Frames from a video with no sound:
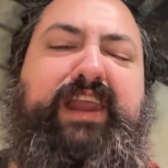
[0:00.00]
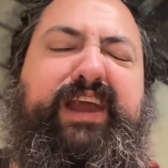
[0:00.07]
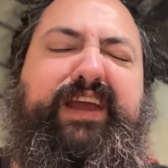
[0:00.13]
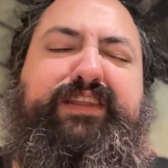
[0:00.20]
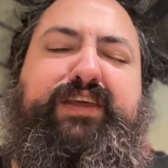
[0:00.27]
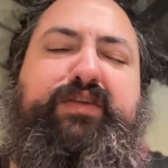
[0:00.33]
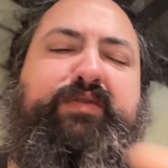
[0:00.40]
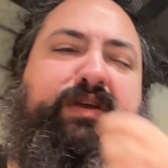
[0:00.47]
I
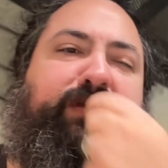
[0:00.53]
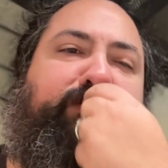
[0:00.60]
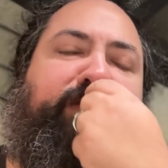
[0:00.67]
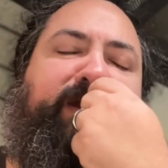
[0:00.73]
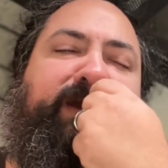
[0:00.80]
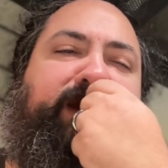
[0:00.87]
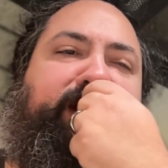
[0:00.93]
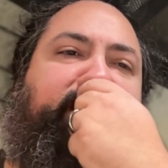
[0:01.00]
didn't really want
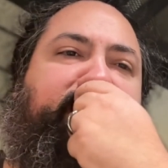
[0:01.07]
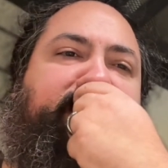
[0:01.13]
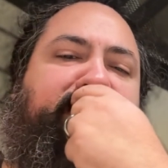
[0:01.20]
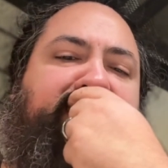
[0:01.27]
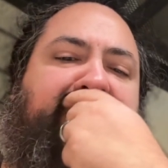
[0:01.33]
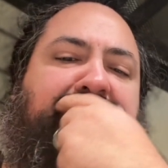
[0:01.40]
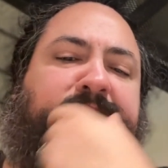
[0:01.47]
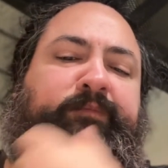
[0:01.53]
to eat
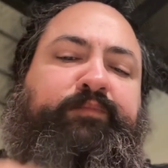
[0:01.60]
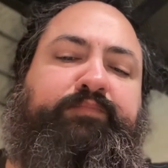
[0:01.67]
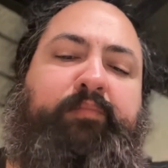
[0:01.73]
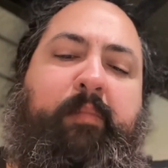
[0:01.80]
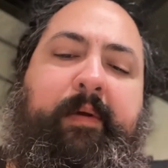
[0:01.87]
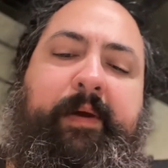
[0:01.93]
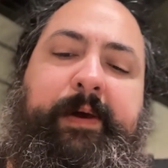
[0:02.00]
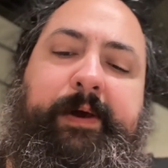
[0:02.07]
anything.
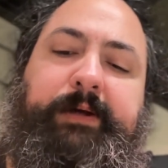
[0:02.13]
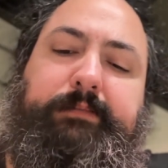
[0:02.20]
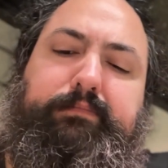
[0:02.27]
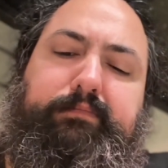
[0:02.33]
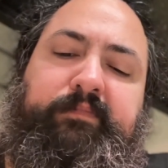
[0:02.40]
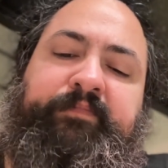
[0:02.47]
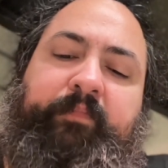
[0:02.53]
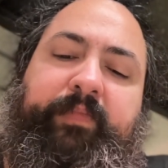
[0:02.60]

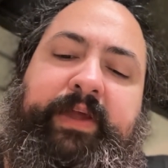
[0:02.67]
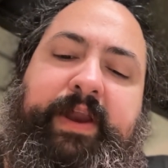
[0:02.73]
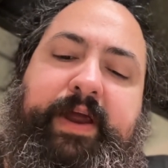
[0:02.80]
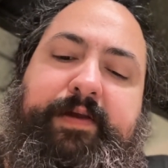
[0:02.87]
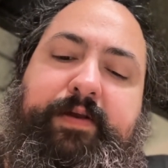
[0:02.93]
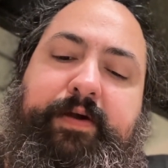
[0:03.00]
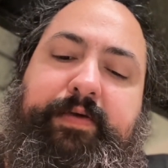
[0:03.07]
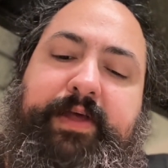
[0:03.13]
And I
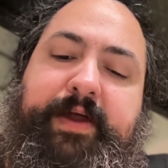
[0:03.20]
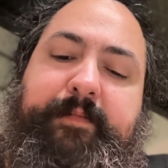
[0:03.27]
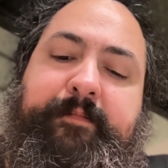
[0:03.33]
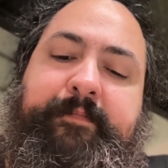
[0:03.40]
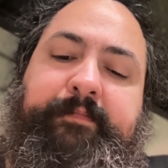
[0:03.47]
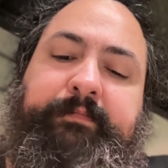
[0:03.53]
know that